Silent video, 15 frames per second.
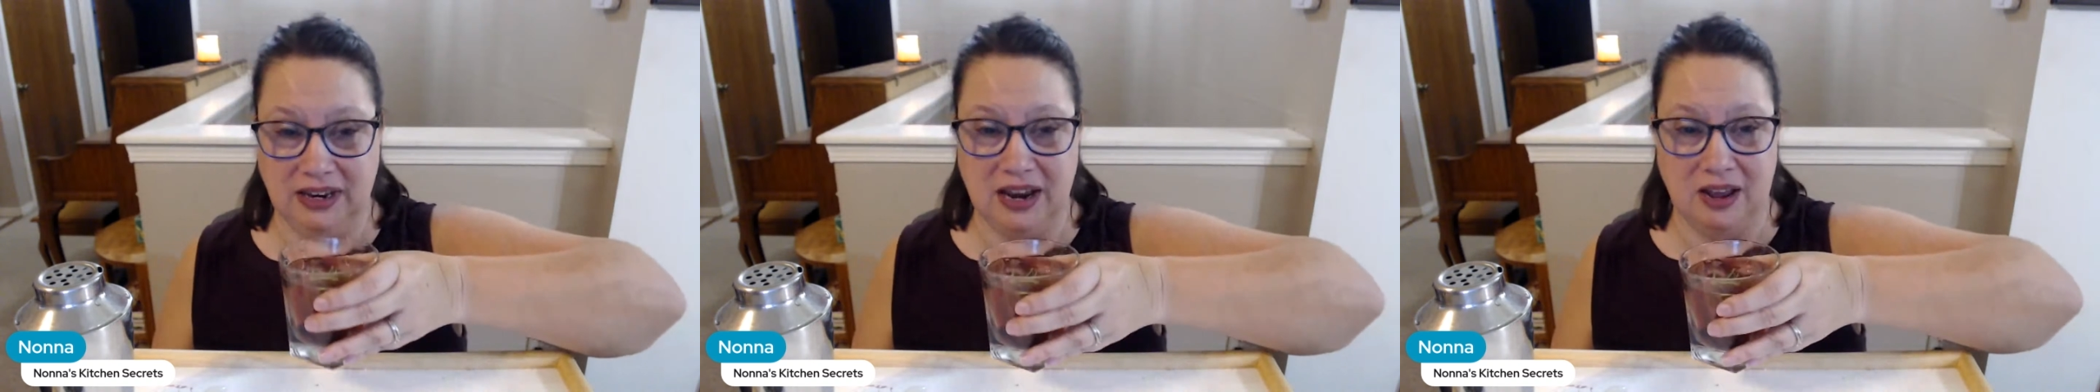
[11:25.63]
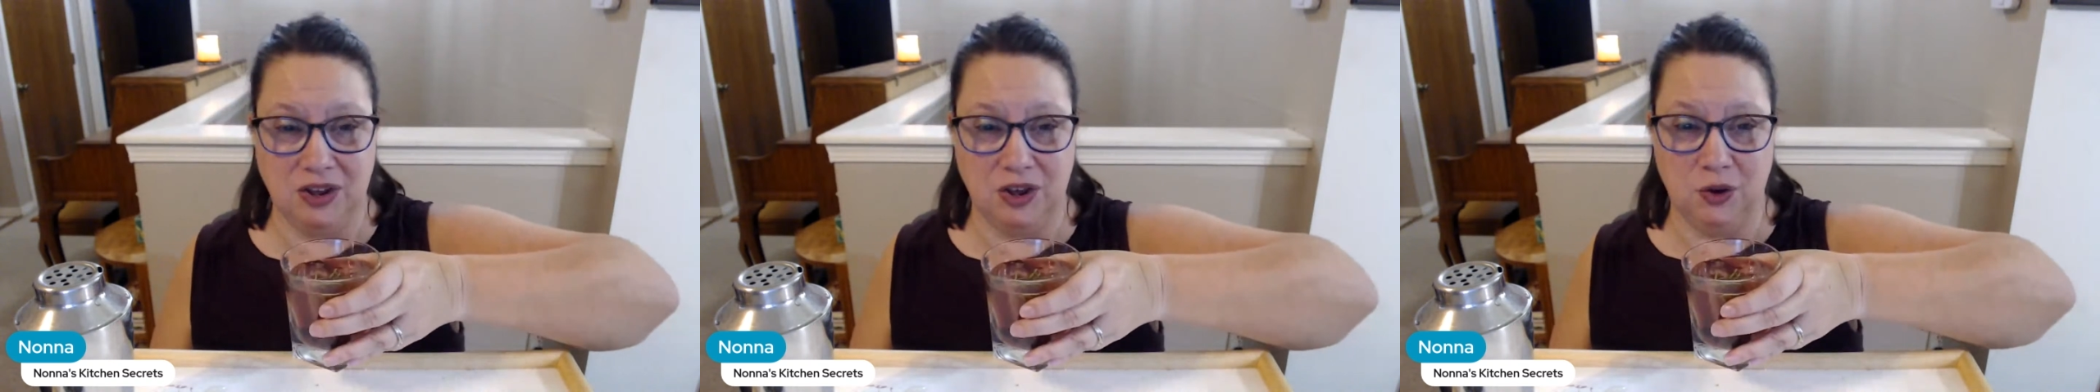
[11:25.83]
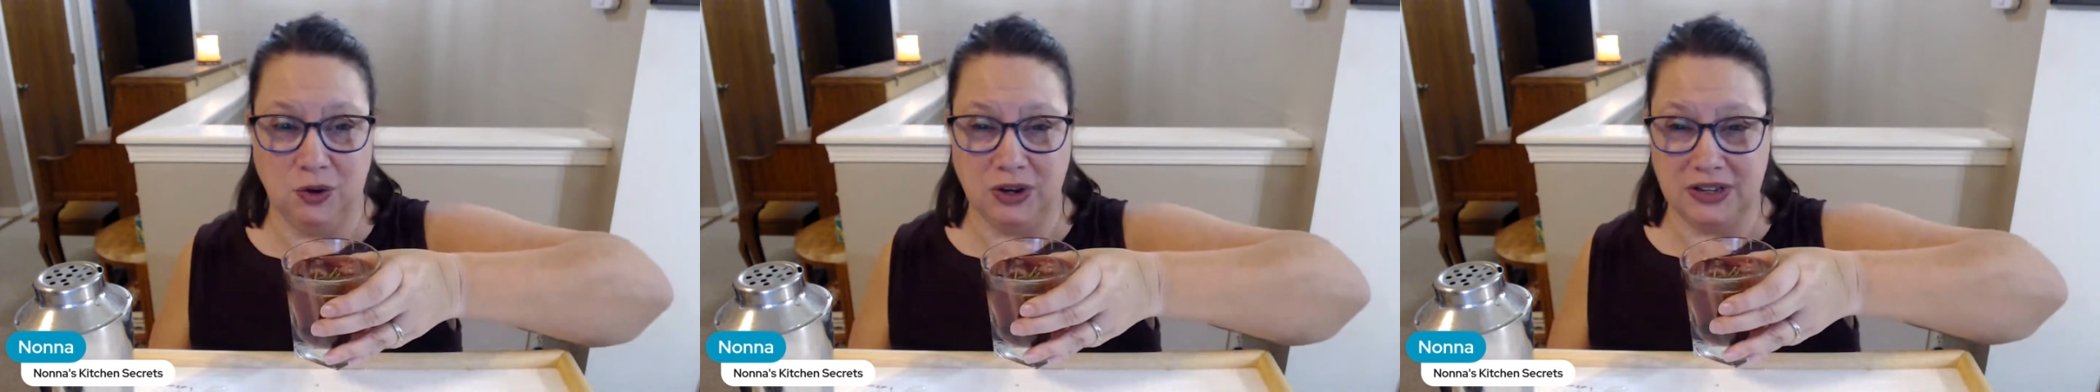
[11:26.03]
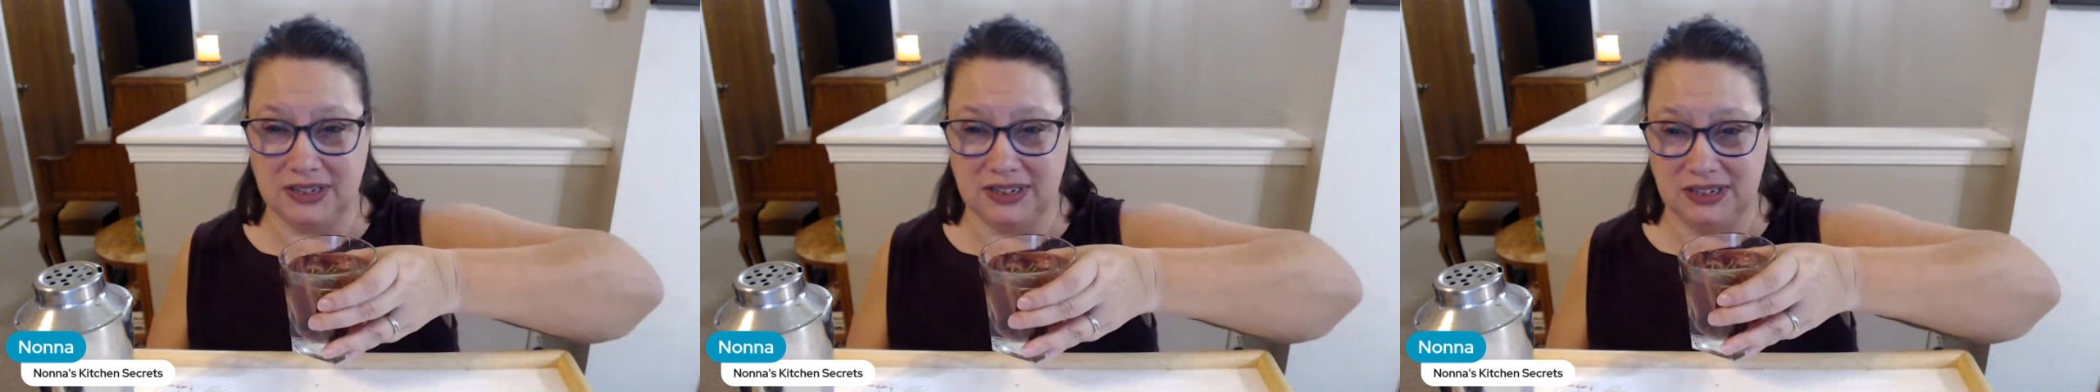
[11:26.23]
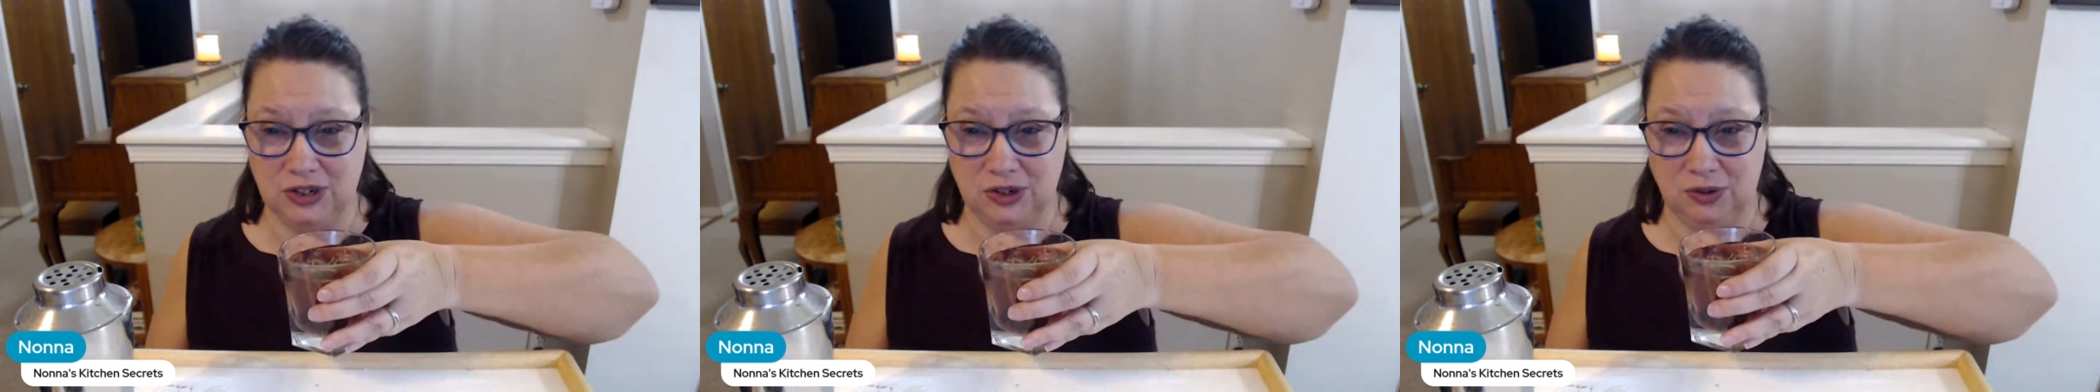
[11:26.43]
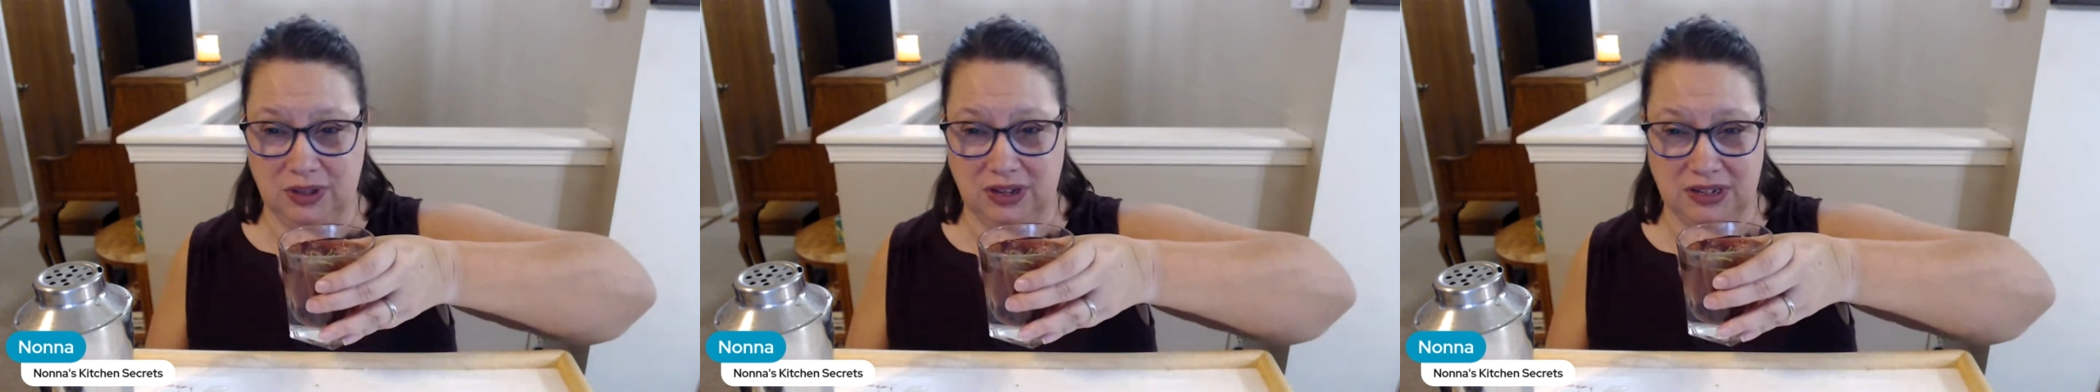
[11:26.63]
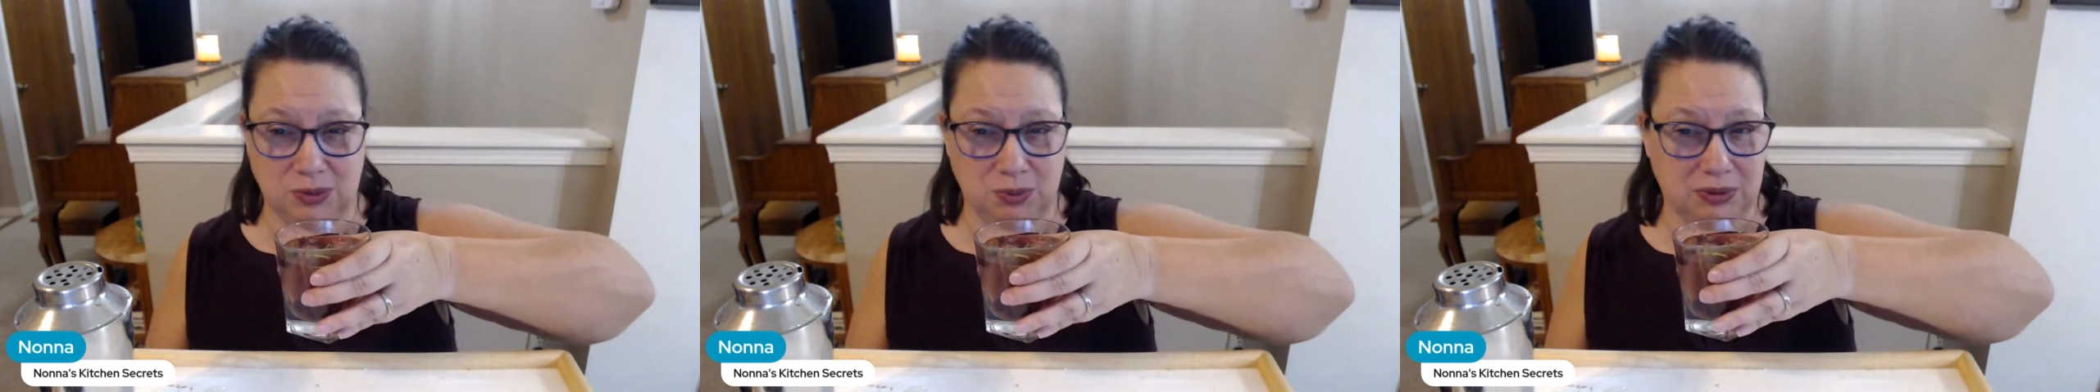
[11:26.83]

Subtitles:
Now you could do this